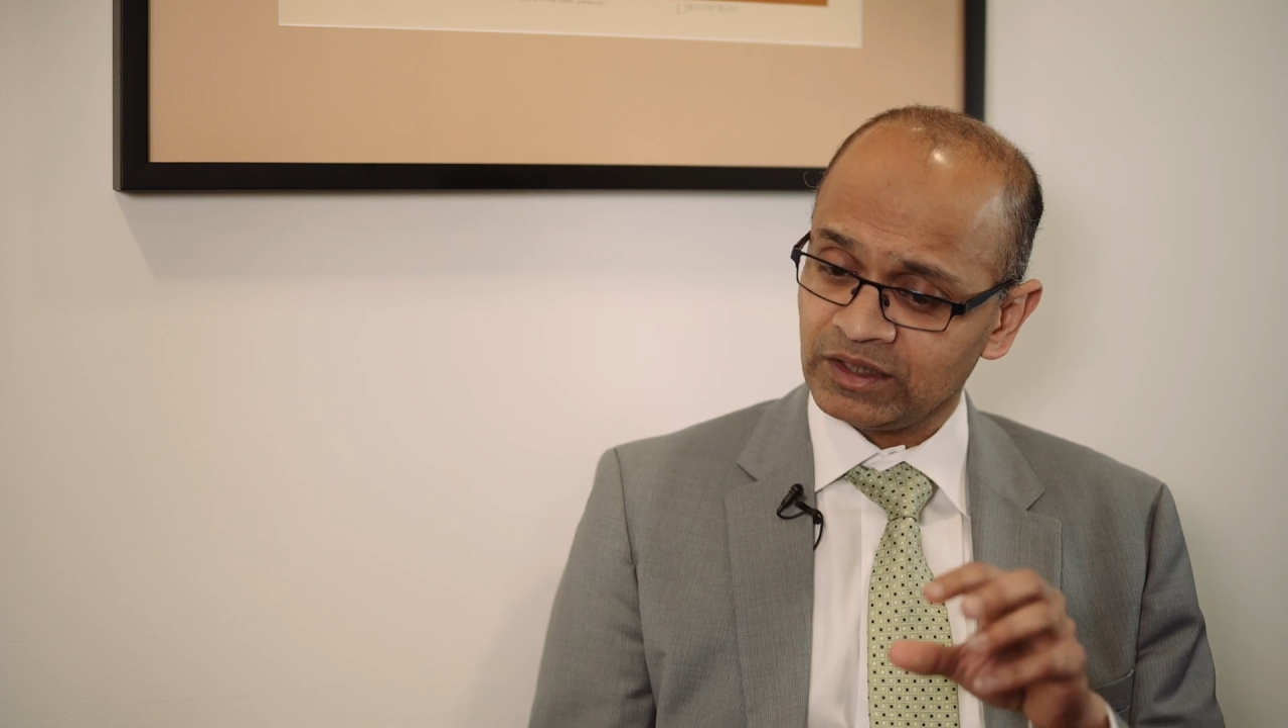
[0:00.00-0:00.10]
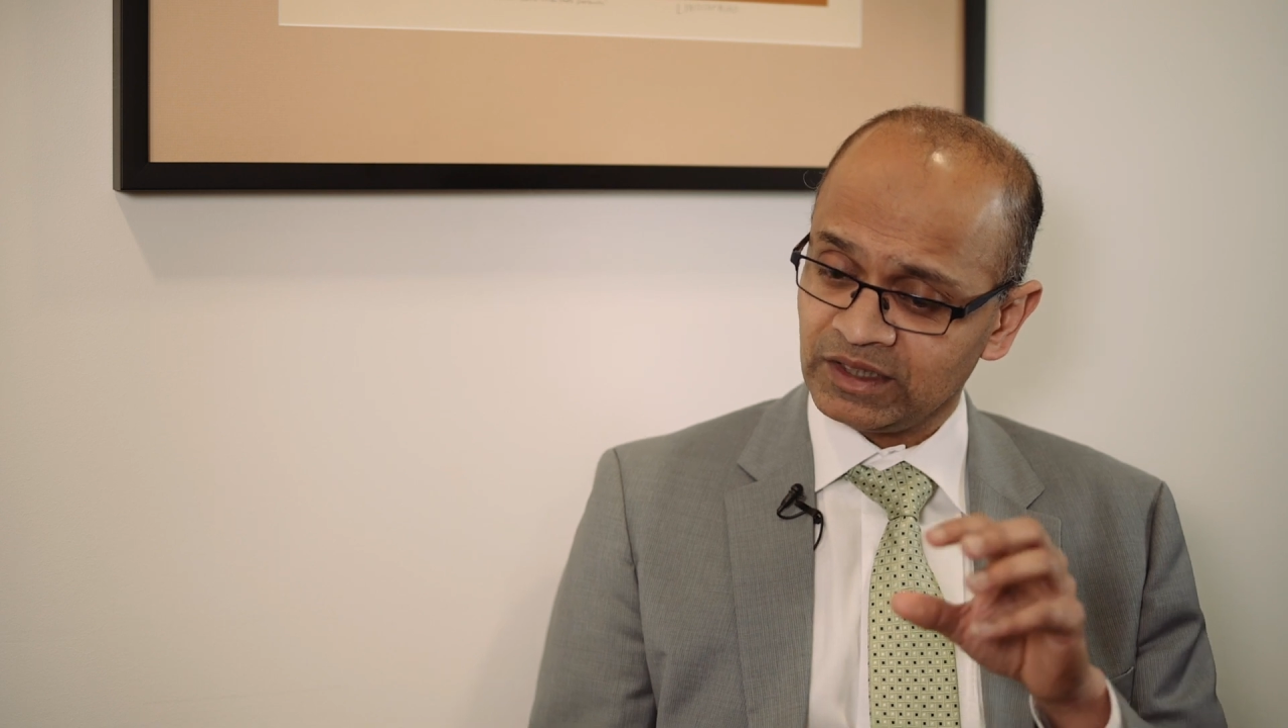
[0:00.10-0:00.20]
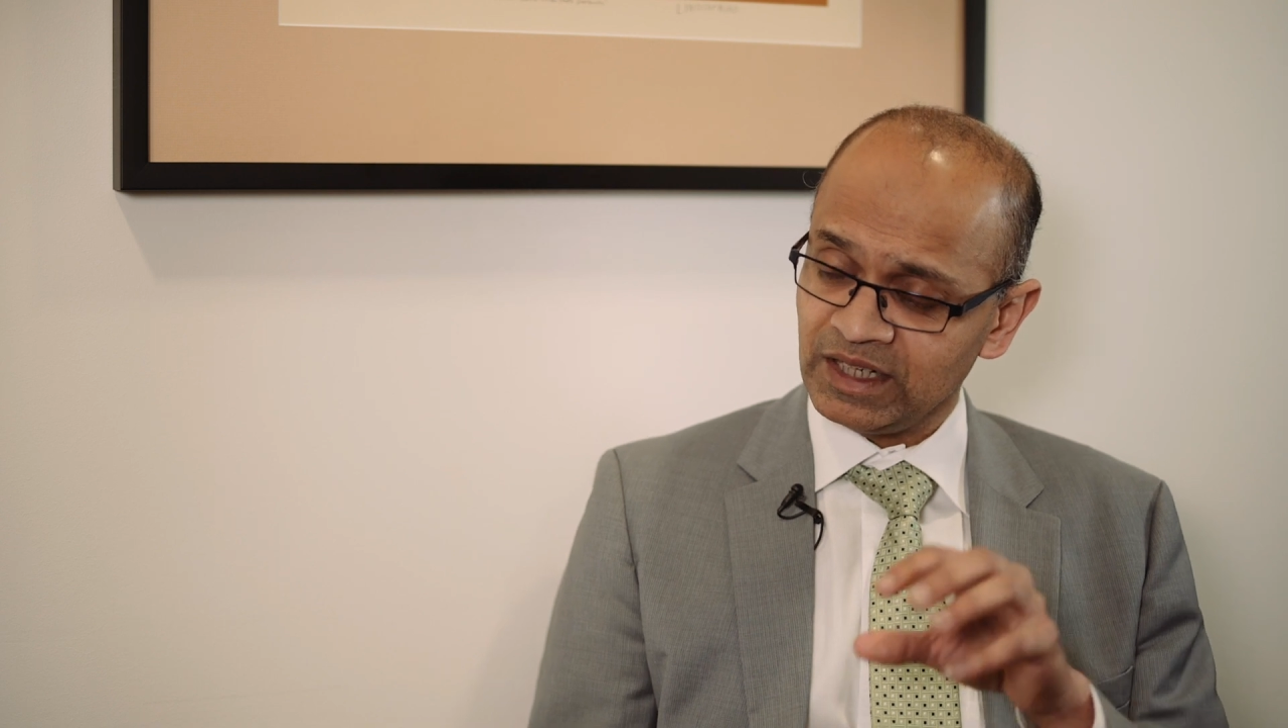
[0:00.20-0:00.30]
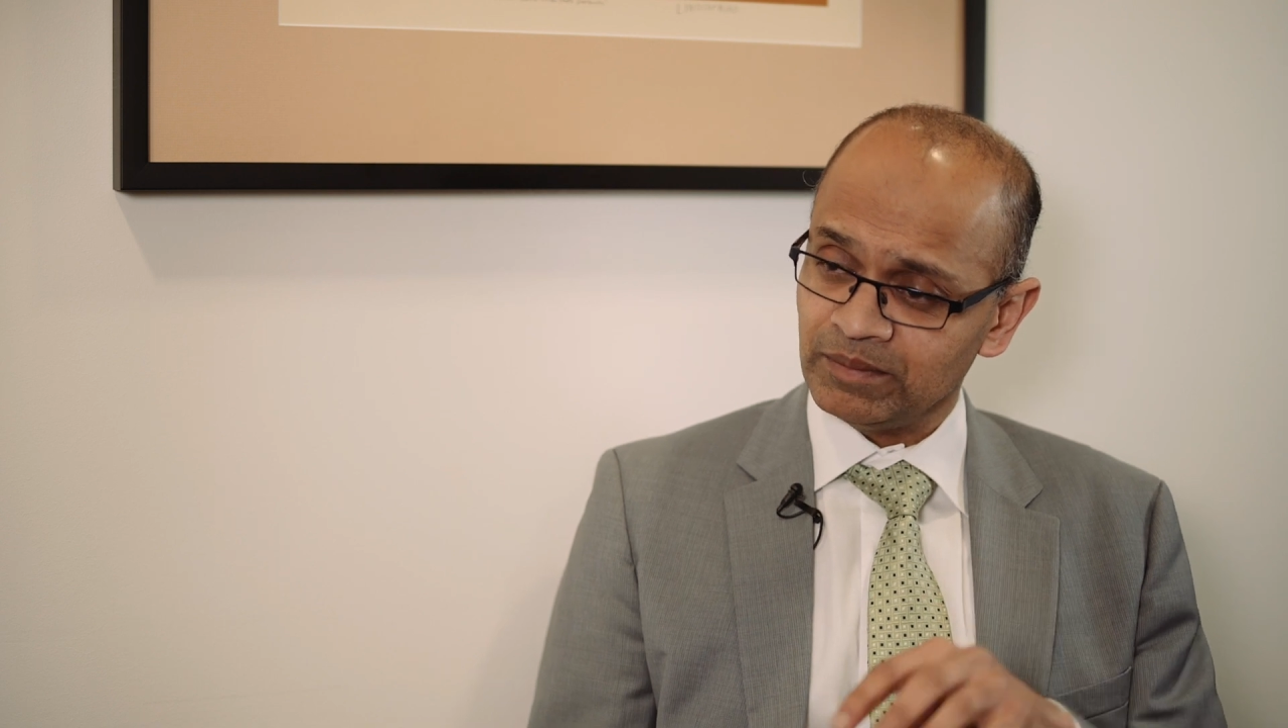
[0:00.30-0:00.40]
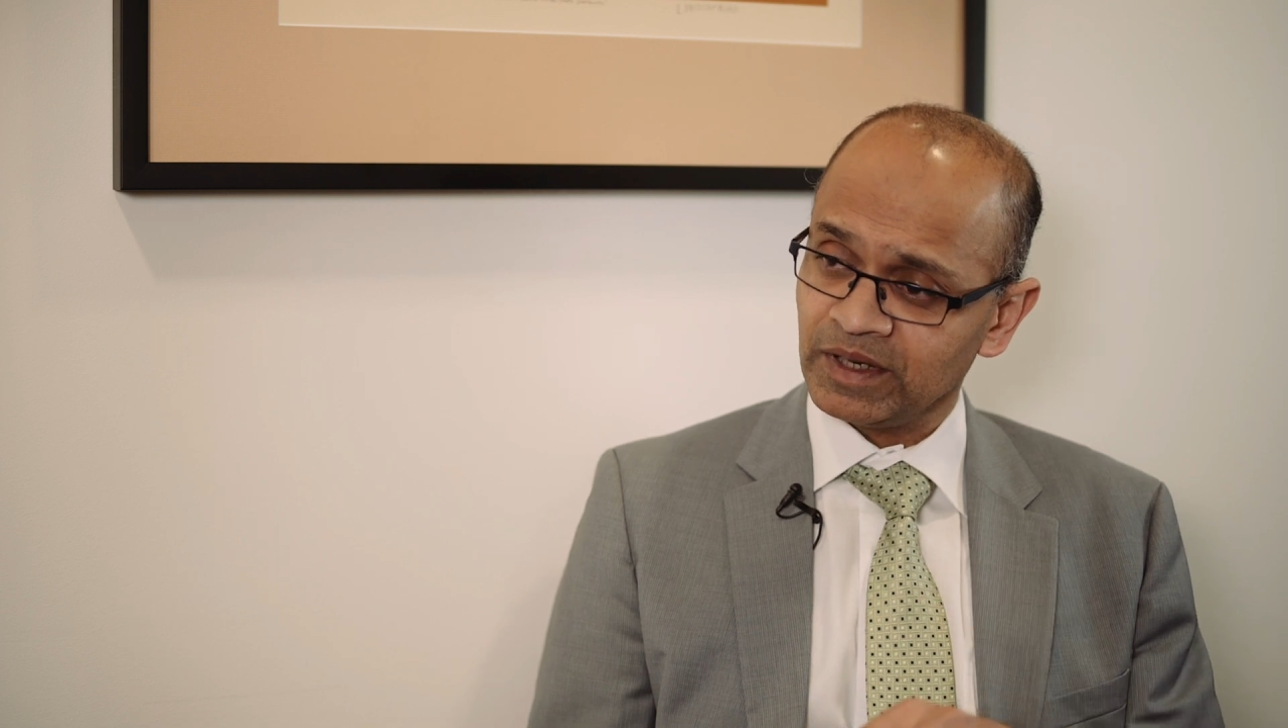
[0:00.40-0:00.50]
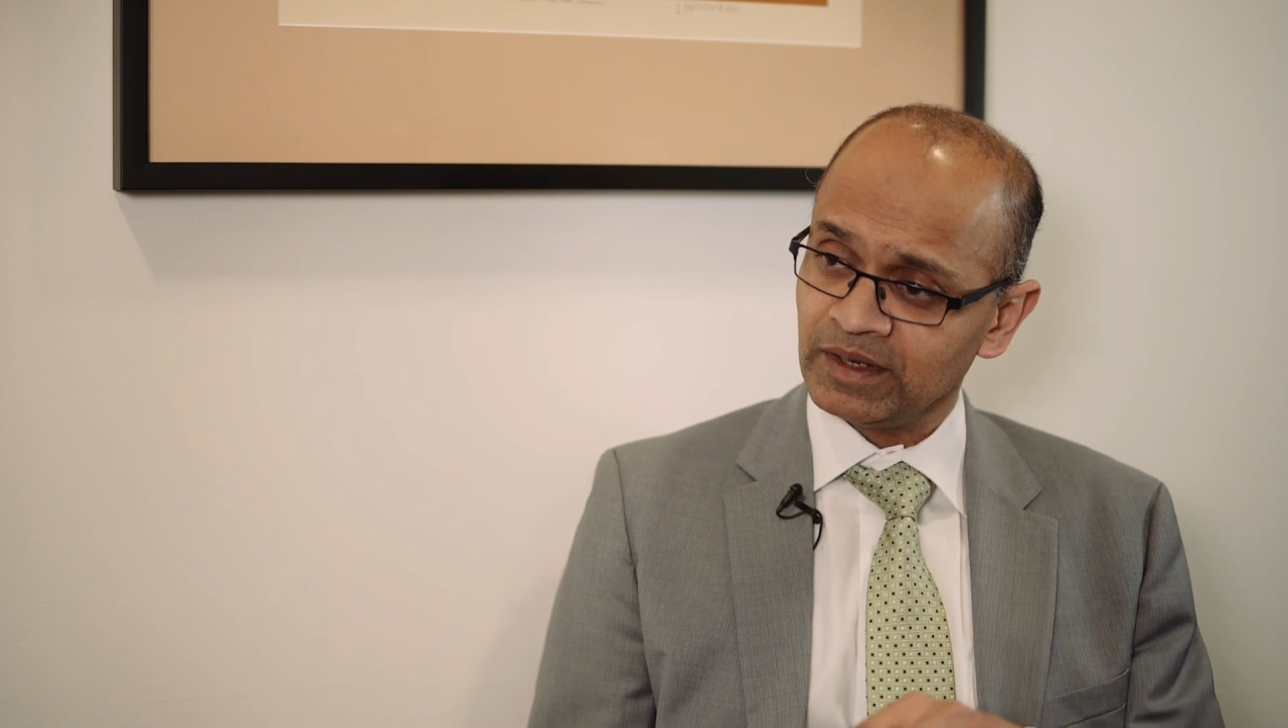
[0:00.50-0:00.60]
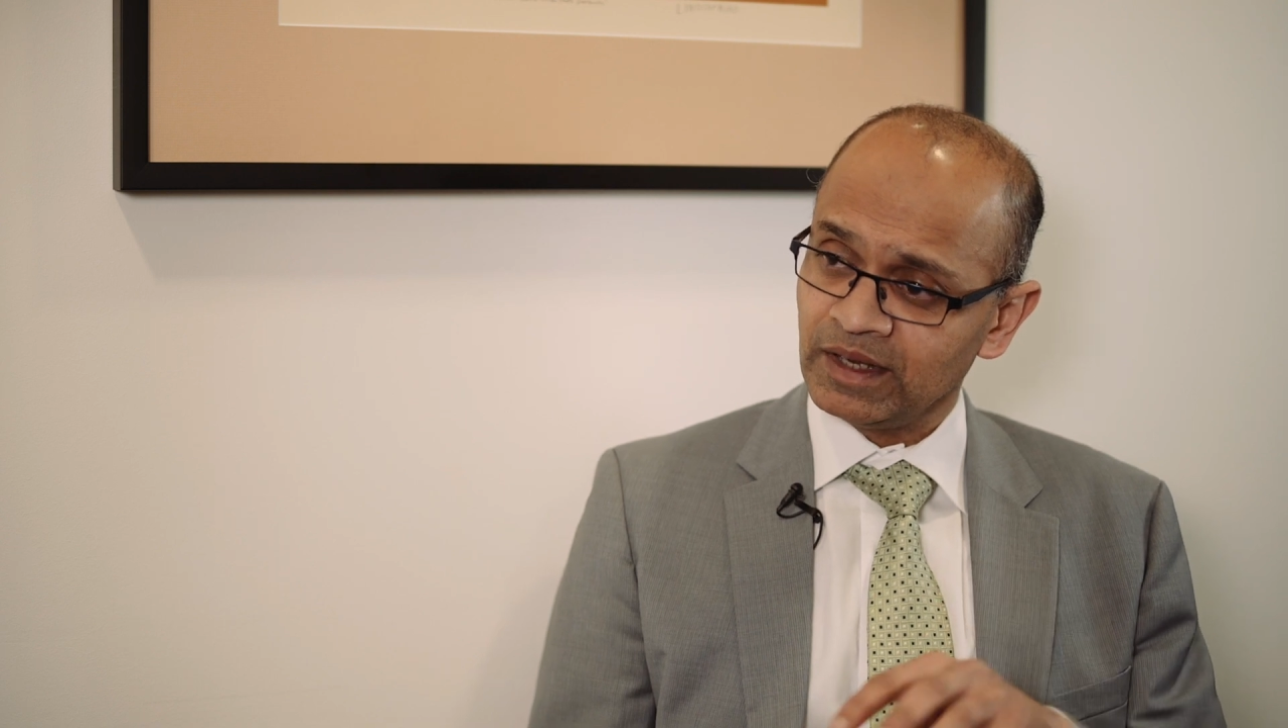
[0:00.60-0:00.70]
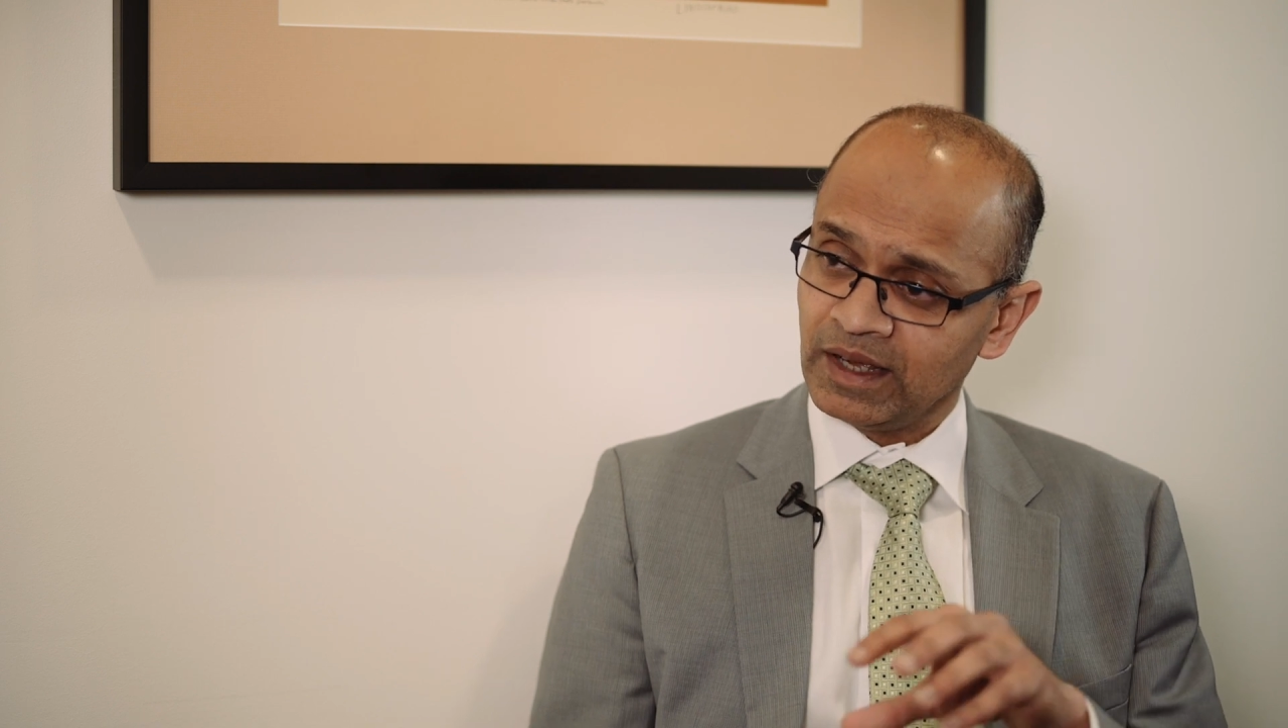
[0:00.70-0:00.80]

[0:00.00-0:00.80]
deep